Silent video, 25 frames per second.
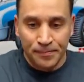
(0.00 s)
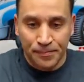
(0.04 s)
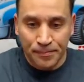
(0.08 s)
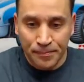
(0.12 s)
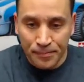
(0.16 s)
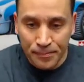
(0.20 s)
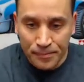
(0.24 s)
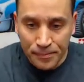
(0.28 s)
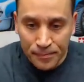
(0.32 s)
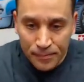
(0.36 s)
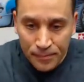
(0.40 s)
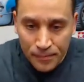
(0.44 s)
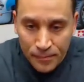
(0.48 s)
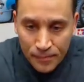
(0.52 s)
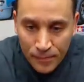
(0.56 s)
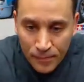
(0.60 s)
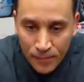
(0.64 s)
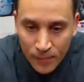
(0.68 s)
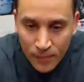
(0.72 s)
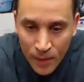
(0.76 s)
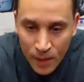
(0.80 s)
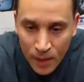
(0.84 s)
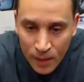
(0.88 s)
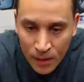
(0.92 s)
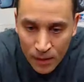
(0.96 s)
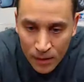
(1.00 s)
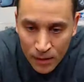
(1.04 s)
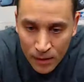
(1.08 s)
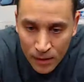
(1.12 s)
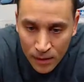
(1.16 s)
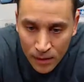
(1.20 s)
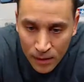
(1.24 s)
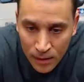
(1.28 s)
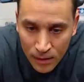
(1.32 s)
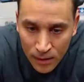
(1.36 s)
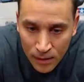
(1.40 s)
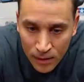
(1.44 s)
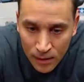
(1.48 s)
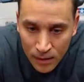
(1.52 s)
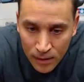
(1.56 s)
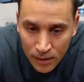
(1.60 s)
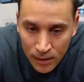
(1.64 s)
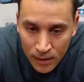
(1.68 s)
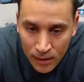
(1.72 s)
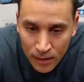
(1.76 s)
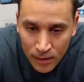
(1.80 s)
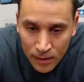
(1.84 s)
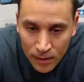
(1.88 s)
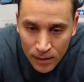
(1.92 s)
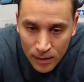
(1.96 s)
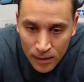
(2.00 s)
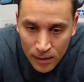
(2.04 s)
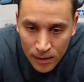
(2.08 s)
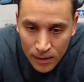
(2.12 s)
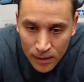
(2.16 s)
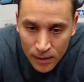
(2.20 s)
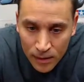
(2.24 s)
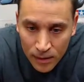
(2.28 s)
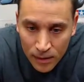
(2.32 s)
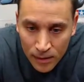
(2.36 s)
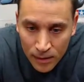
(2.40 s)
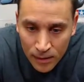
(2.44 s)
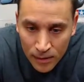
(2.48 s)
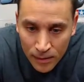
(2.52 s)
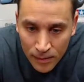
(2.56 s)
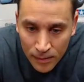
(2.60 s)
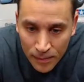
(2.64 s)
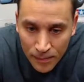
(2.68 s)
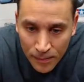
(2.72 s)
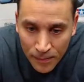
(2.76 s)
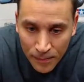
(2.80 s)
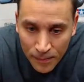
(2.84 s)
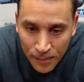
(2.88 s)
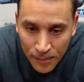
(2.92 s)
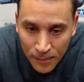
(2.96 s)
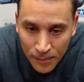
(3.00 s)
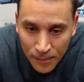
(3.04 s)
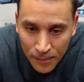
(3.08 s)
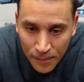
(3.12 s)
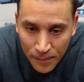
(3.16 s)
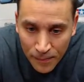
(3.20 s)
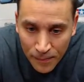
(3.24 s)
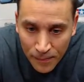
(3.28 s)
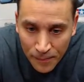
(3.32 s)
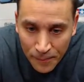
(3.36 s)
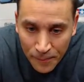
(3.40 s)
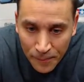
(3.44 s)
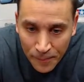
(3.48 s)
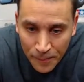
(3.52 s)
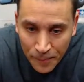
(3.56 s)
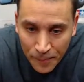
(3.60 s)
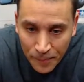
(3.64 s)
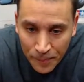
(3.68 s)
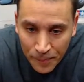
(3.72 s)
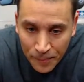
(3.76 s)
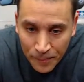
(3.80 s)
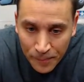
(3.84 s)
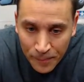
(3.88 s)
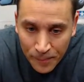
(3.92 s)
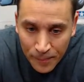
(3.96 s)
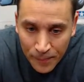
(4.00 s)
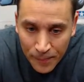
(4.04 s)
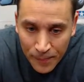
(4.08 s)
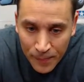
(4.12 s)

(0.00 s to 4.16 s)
(no one is talking)